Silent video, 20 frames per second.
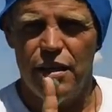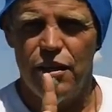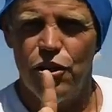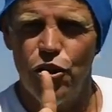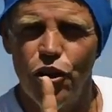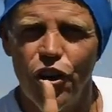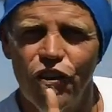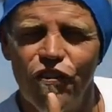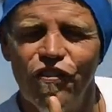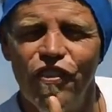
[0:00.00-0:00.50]

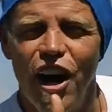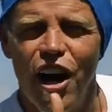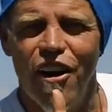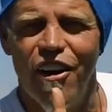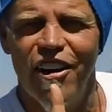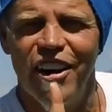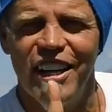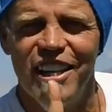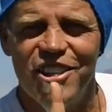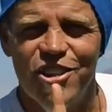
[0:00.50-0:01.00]
Nuclear
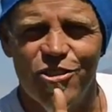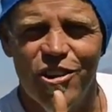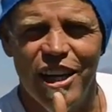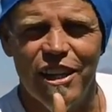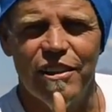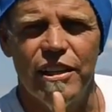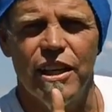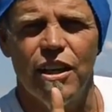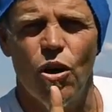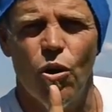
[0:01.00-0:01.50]
fallout is
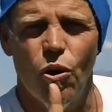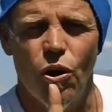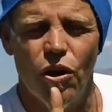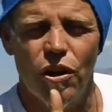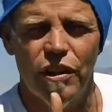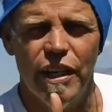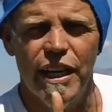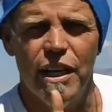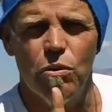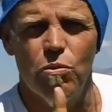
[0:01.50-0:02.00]
directly
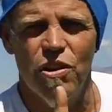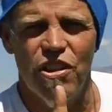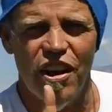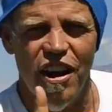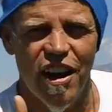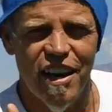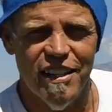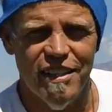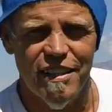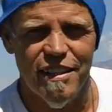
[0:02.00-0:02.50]
correlated with
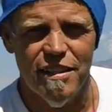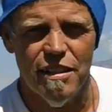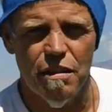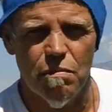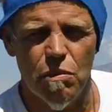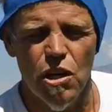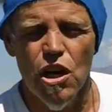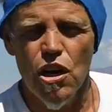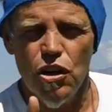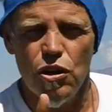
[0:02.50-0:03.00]
autism.
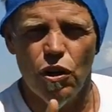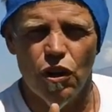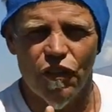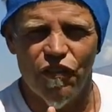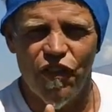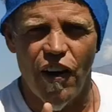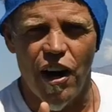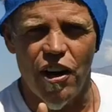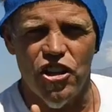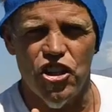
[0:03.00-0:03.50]
Nuclear
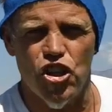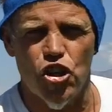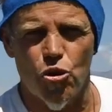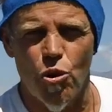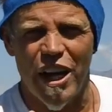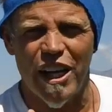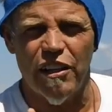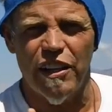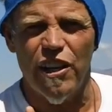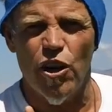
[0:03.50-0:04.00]
fallout is
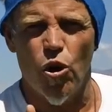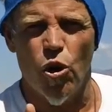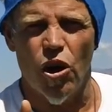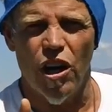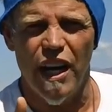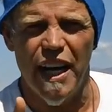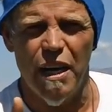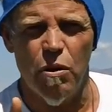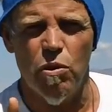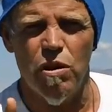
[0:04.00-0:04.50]
directly
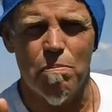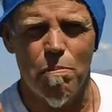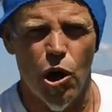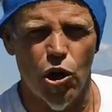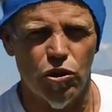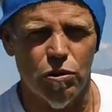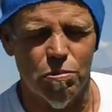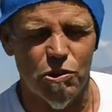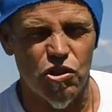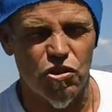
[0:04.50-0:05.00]
correlated with
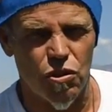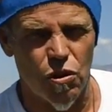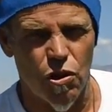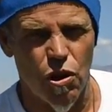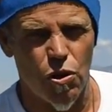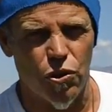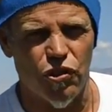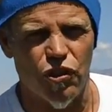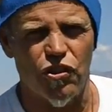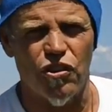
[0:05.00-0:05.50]
multiple
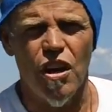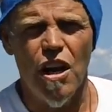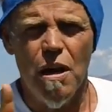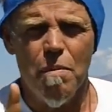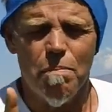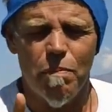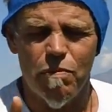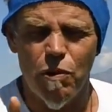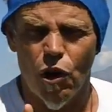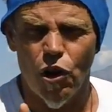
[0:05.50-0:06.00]
sclerosis.
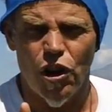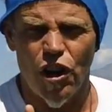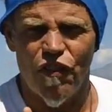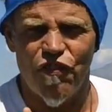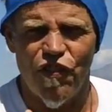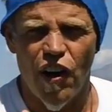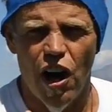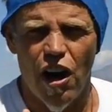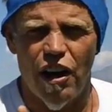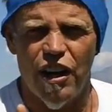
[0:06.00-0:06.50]
Nuclear
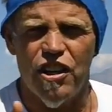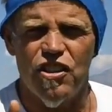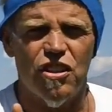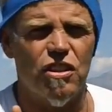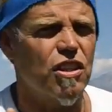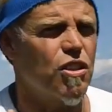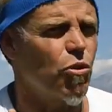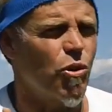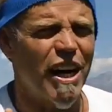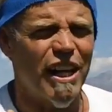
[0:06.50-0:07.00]
fallout is
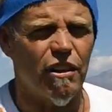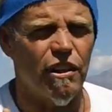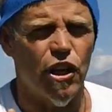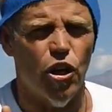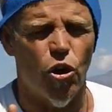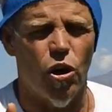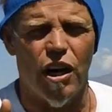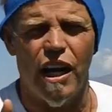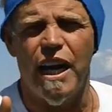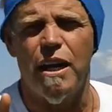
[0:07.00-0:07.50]
directly
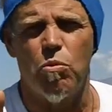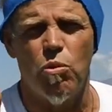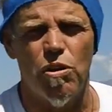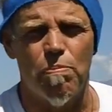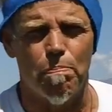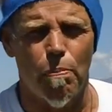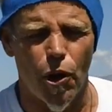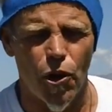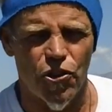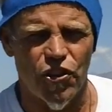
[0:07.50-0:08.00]
correlated with
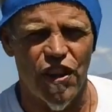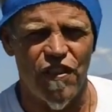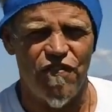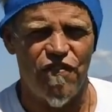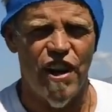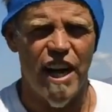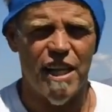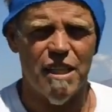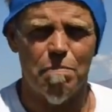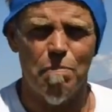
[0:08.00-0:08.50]
birth
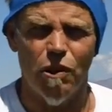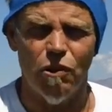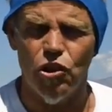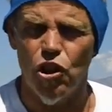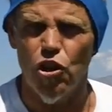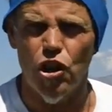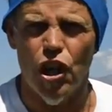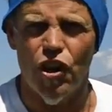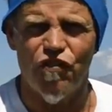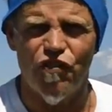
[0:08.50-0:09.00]
defects.
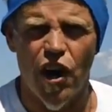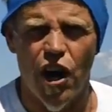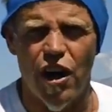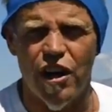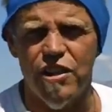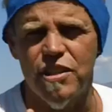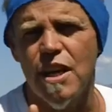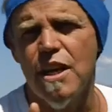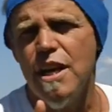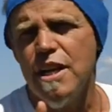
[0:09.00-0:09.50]
Nuclear fallout
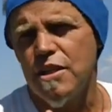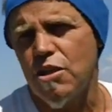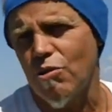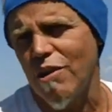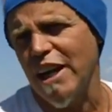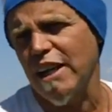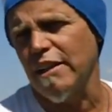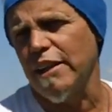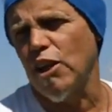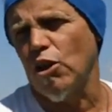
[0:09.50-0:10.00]
is
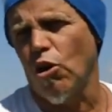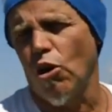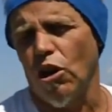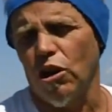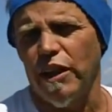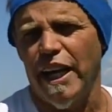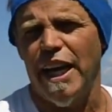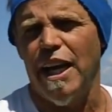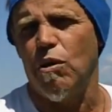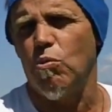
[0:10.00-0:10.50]
directly
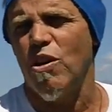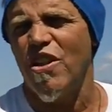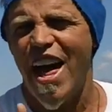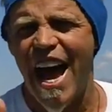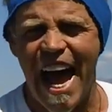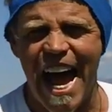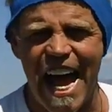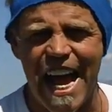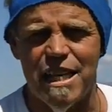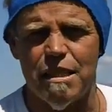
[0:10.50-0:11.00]
correlated with
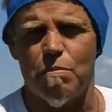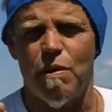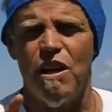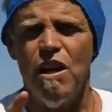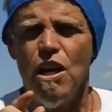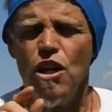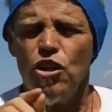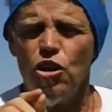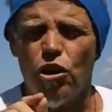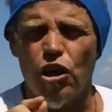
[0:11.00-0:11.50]
asthma.
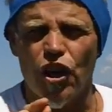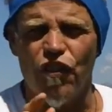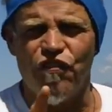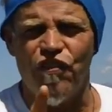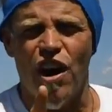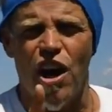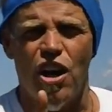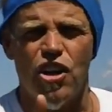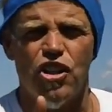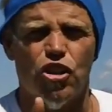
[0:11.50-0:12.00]
Nuclear
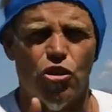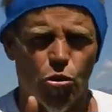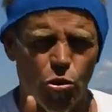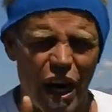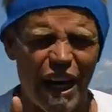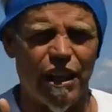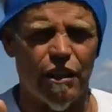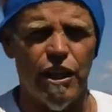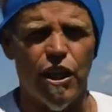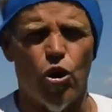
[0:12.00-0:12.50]
fallout is
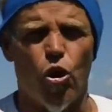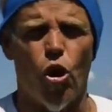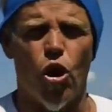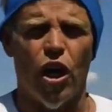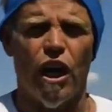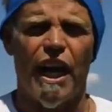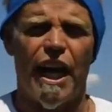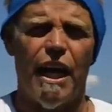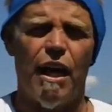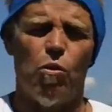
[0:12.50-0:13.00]
directly
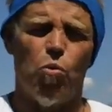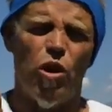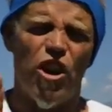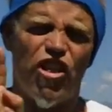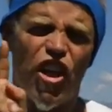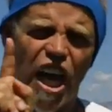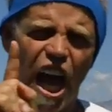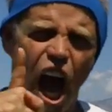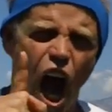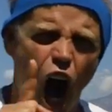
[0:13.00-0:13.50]
correlated with
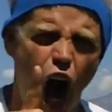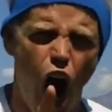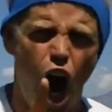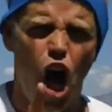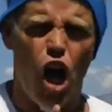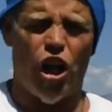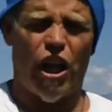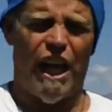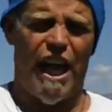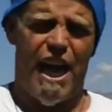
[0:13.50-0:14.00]

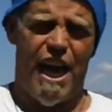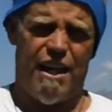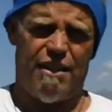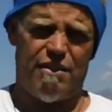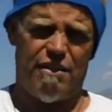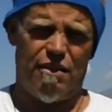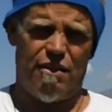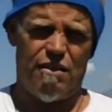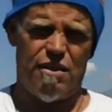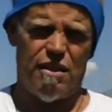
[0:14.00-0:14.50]
all
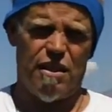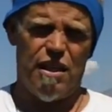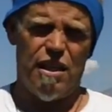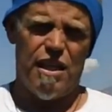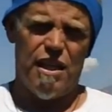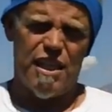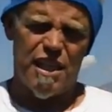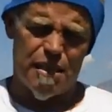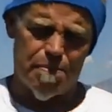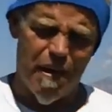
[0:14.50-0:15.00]
cancers,
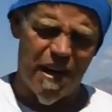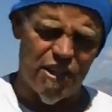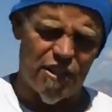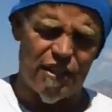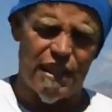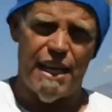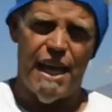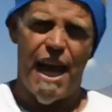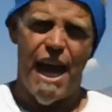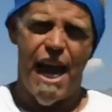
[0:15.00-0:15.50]

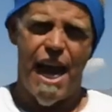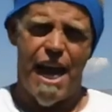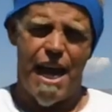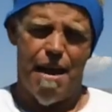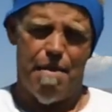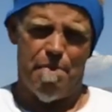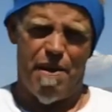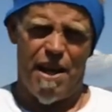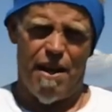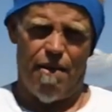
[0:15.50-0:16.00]
especially
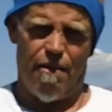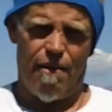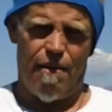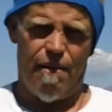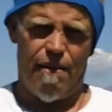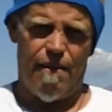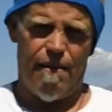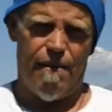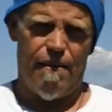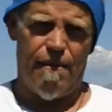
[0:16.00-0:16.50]
AML.
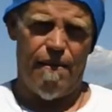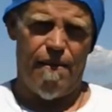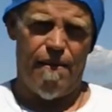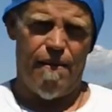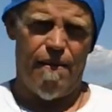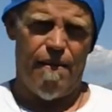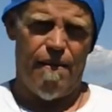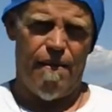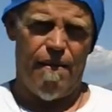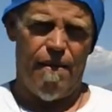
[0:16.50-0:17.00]

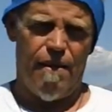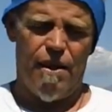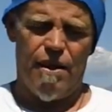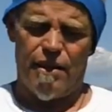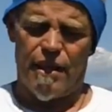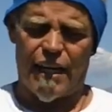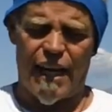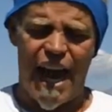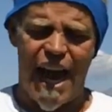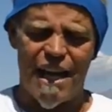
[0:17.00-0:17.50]

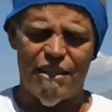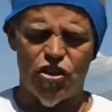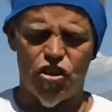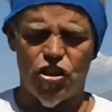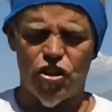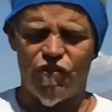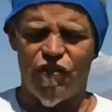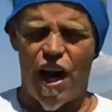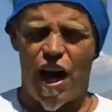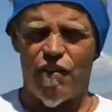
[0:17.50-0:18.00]
The cancer
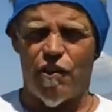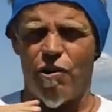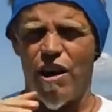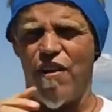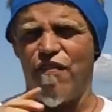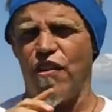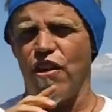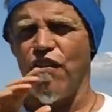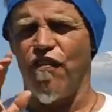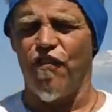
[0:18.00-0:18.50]
survival rate
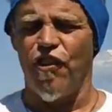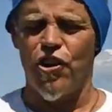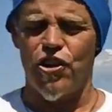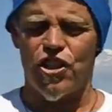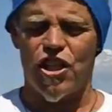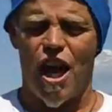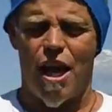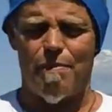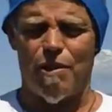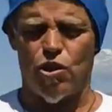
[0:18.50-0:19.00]
for the first
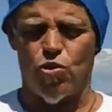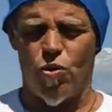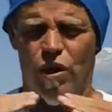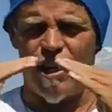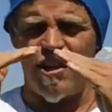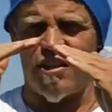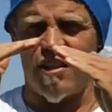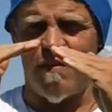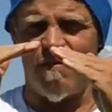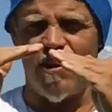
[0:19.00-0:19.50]
time in 20
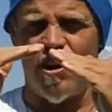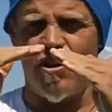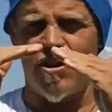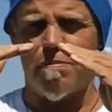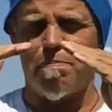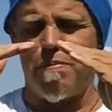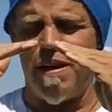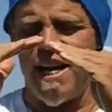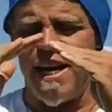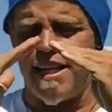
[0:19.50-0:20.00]
some years
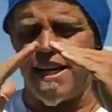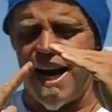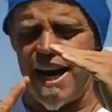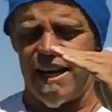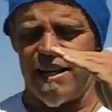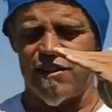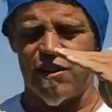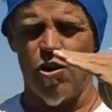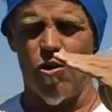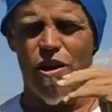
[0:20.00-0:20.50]
peaked and
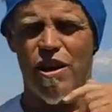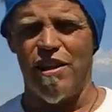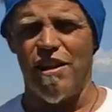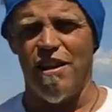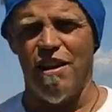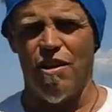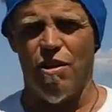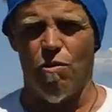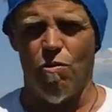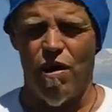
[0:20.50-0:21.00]
is going the
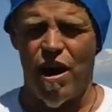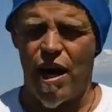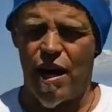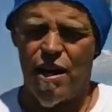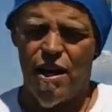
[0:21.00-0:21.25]
other way.